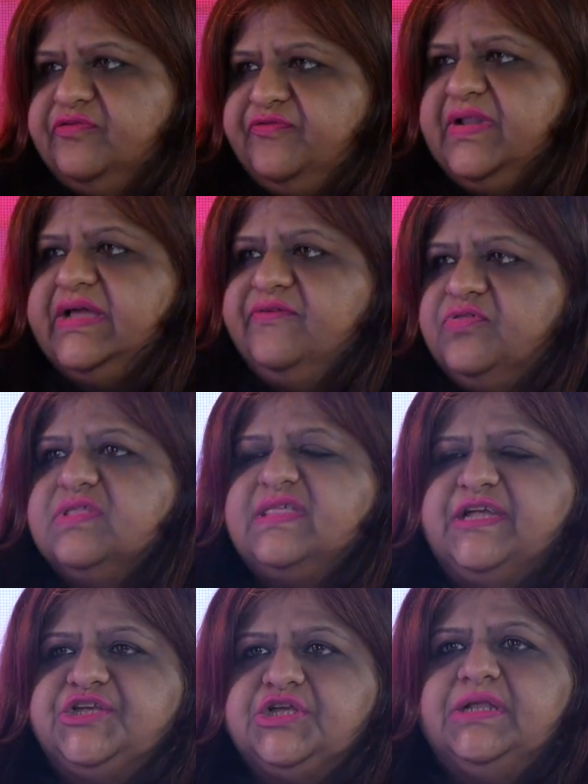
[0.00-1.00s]
of life. So
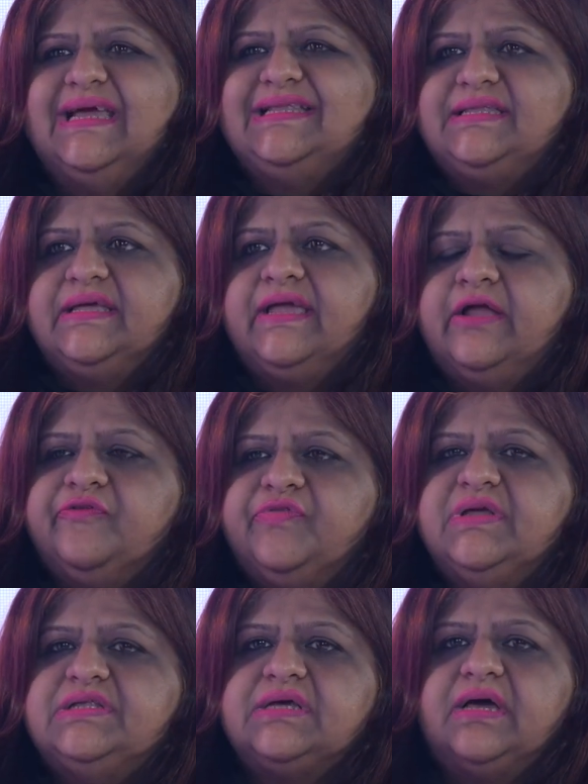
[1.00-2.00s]
essentially, I take care of
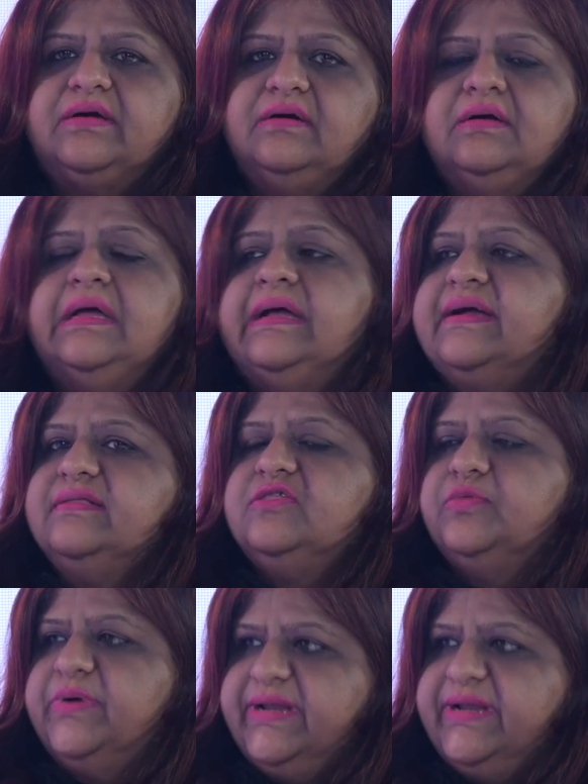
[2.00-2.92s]
the entire consumer